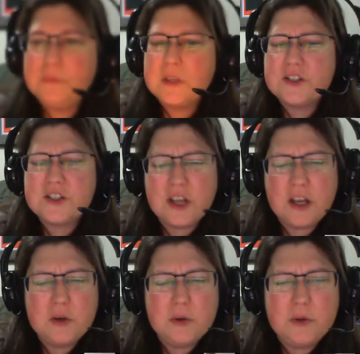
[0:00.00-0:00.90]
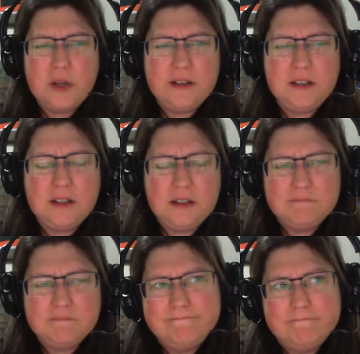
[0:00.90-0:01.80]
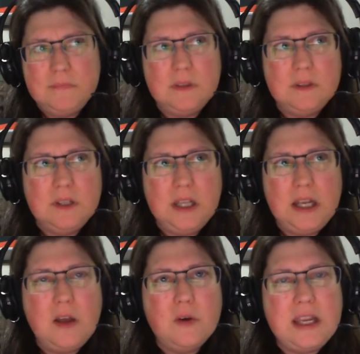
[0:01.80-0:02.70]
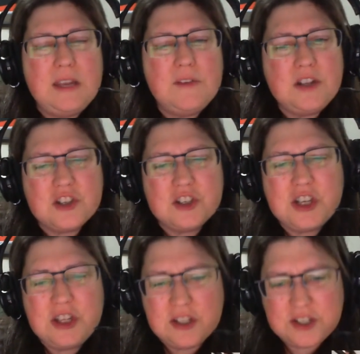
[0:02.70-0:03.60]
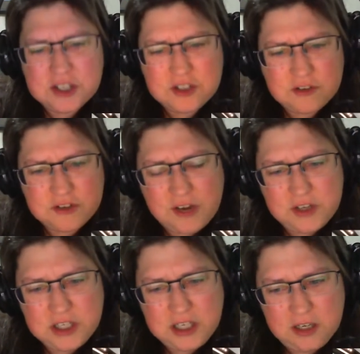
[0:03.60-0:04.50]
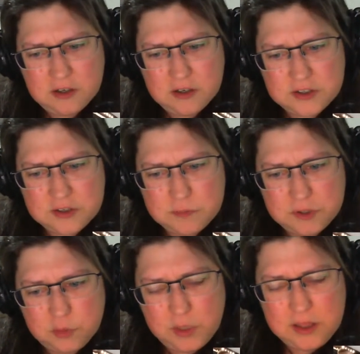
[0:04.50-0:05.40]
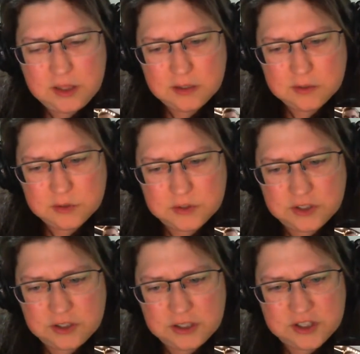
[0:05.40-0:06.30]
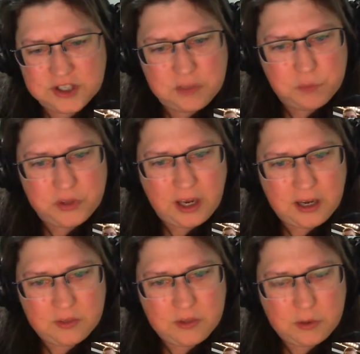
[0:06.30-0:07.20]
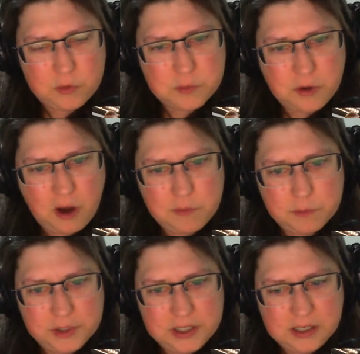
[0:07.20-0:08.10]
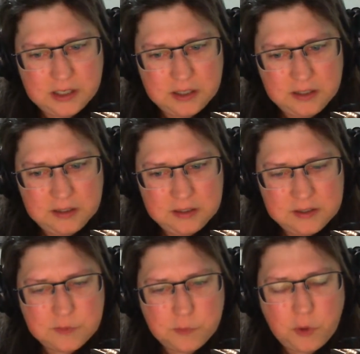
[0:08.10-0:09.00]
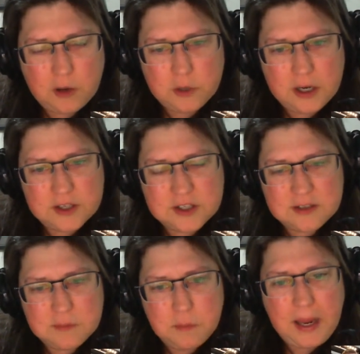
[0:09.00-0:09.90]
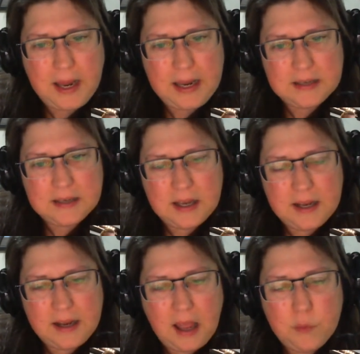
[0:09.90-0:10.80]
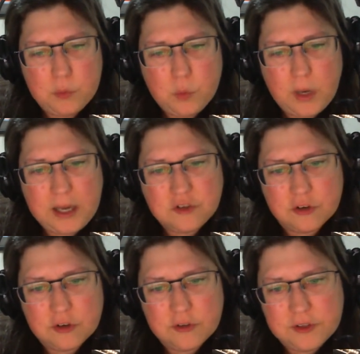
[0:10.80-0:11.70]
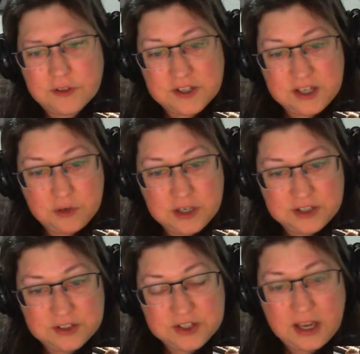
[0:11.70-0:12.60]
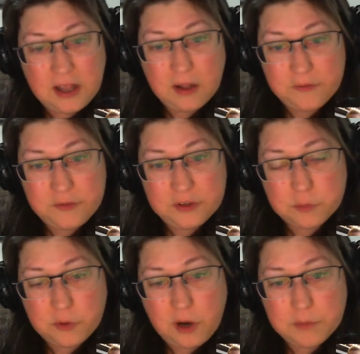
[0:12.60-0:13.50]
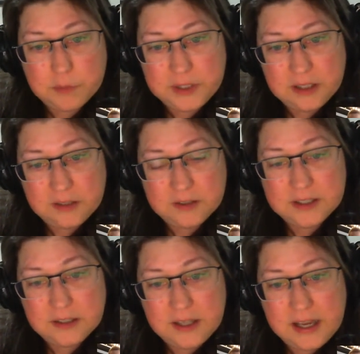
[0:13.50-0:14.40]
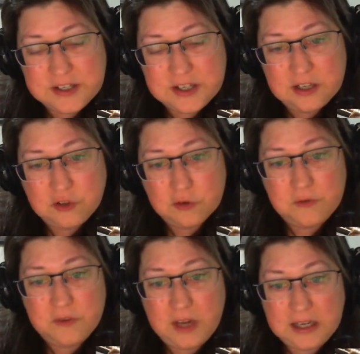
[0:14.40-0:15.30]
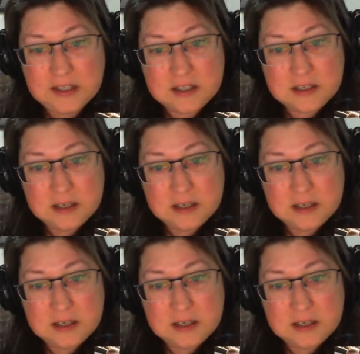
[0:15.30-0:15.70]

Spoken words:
So even just in the 6 or 7 years between those, it seems like there was probably some progress made, and I would wager that the series itself is probably a little less in your face